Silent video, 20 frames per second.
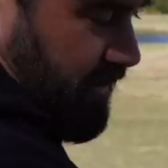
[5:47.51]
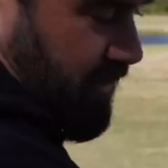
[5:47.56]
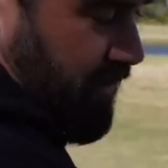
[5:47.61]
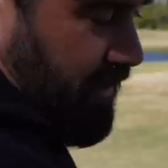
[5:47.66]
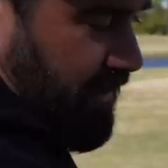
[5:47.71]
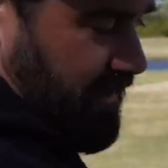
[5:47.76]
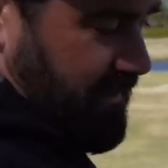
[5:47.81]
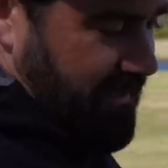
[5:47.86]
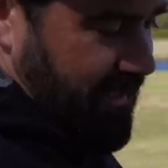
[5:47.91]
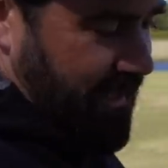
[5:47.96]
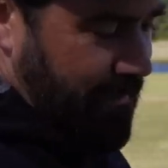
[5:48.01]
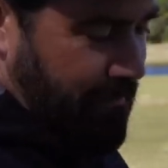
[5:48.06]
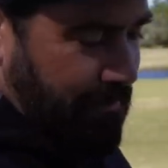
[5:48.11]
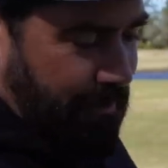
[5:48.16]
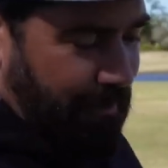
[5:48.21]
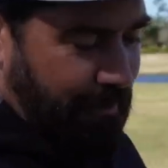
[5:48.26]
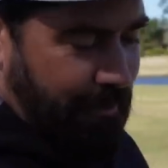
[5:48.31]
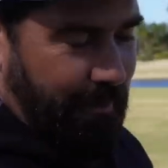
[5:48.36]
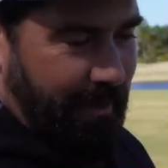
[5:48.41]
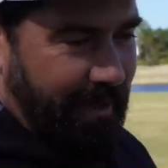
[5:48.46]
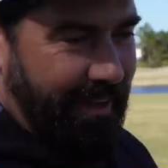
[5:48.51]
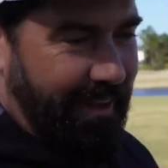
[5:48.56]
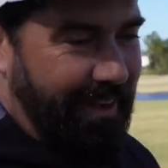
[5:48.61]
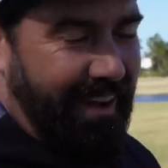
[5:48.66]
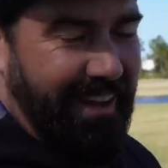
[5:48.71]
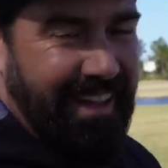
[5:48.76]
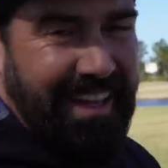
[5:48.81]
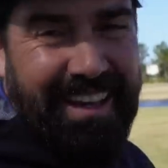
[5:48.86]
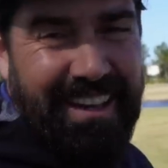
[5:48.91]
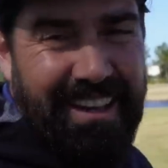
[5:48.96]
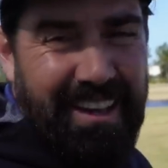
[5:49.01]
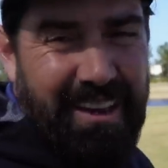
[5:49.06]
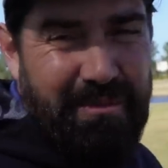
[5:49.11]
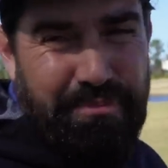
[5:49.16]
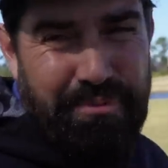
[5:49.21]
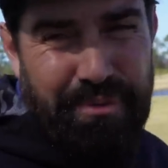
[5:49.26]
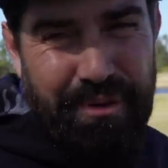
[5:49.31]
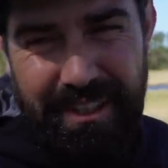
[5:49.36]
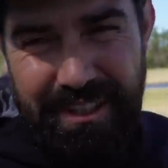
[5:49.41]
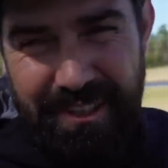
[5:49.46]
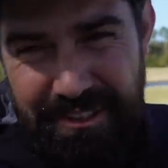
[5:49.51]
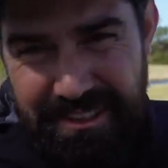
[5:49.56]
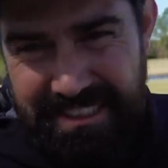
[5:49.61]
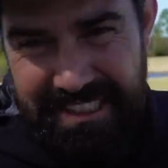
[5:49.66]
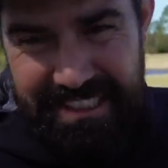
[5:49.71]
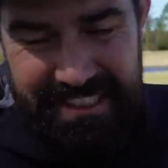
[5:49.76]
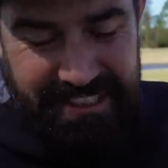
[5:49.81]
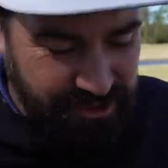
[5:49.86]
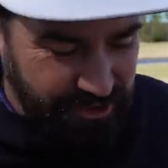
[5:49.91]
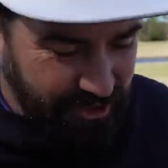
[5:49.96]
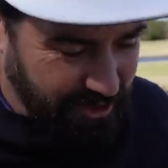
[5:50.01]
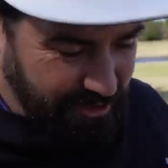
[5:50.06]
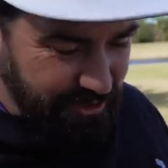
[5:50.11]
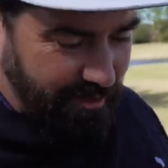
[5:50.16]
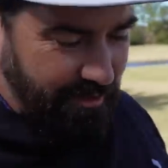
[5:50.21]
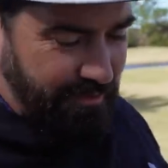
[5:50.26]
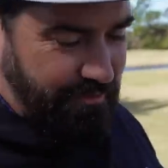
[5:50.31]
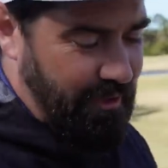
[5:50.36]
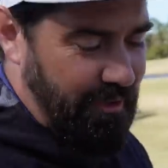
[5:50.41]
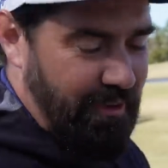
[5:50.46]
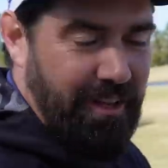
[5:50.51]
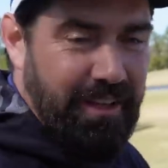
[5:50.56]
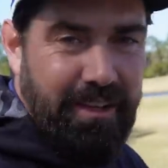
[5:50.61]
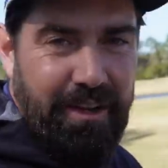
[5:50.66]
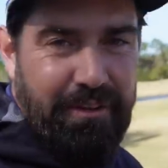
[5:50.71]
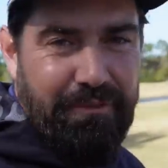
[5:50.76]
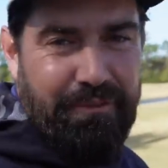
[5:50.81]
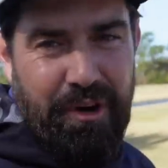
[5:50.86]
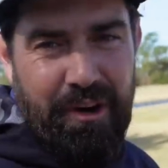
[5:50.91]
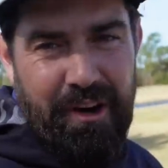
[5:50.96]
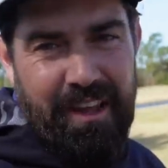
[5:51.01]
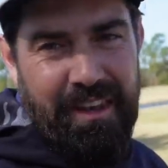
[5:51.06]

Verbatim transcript: good example where I hit like a pretty good tee shot, so I feel like I've got